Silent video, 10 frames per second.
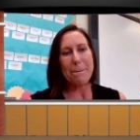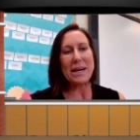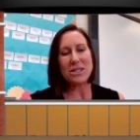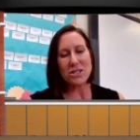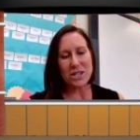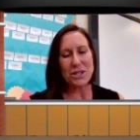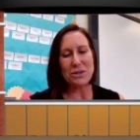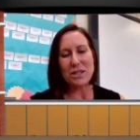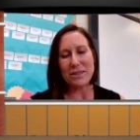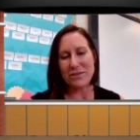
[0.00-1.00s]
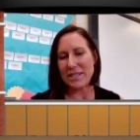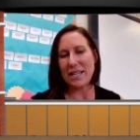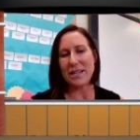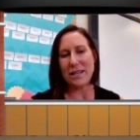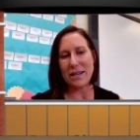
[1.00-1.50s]
based on the unit of
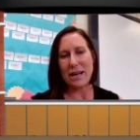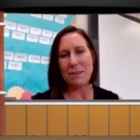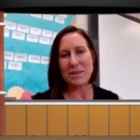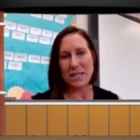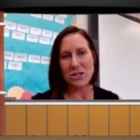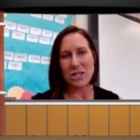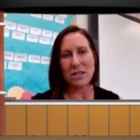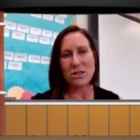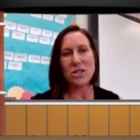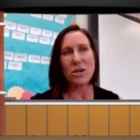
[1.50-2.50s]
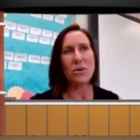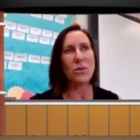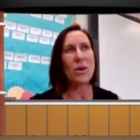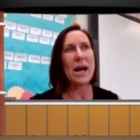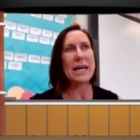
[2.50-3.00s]
study I'm teaching.
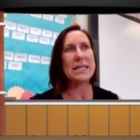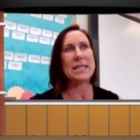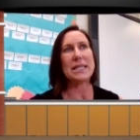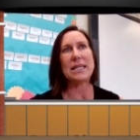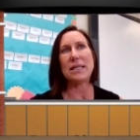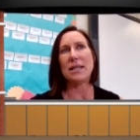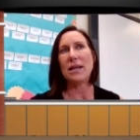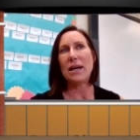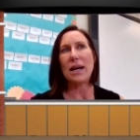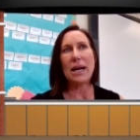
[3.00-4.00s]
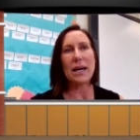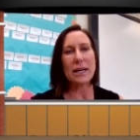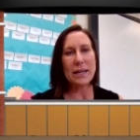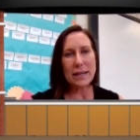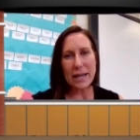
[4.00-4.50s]
So I did
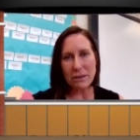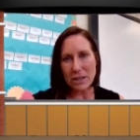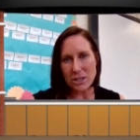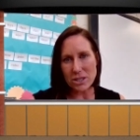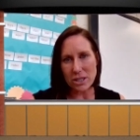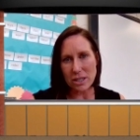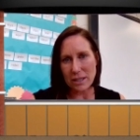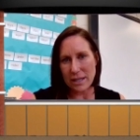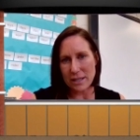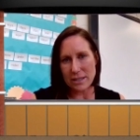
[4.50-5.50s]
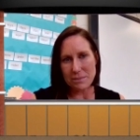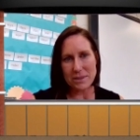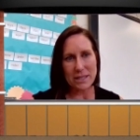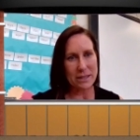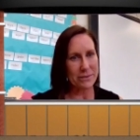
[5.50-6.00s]
a character, like a deep
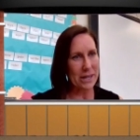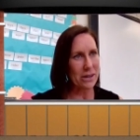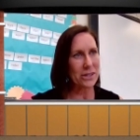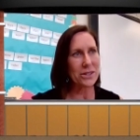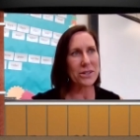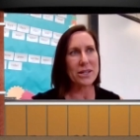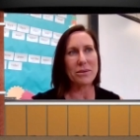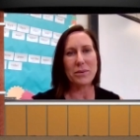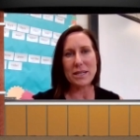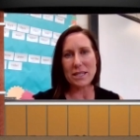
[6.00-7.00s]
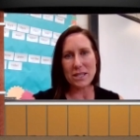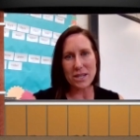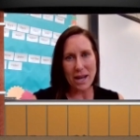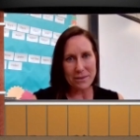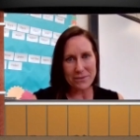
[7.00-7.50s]
study of character unit. We did a
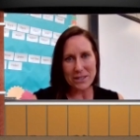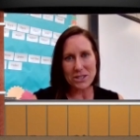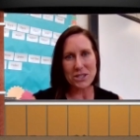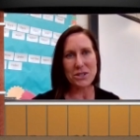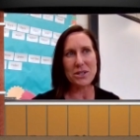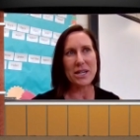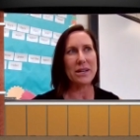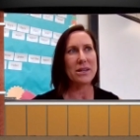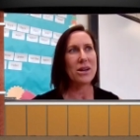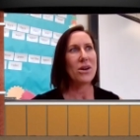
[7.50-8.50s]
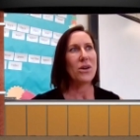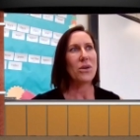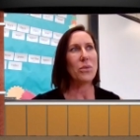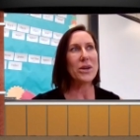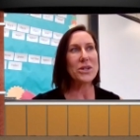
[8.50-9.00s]
nonfiction unit.
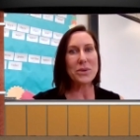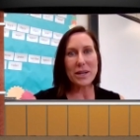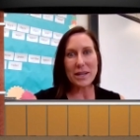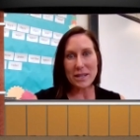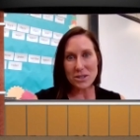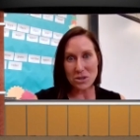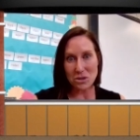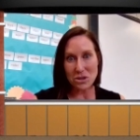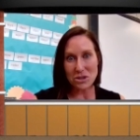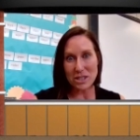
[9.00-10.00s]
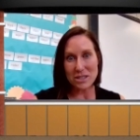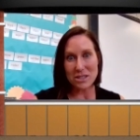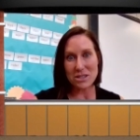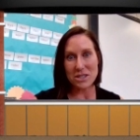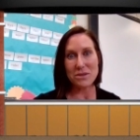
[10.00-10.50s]
We're doing a social
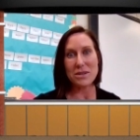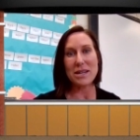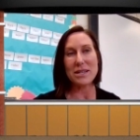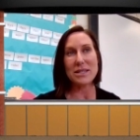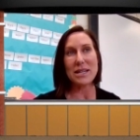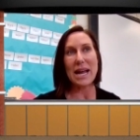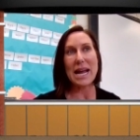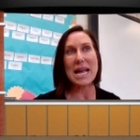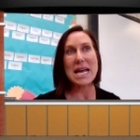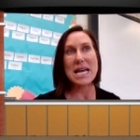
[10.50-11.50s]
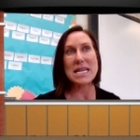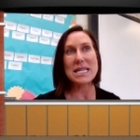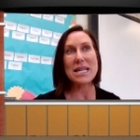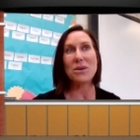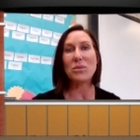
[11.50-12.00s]
justice unit.
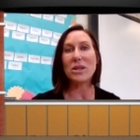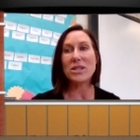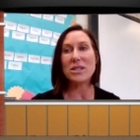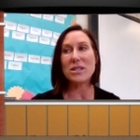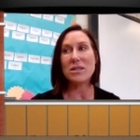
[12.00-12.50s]
And then we'll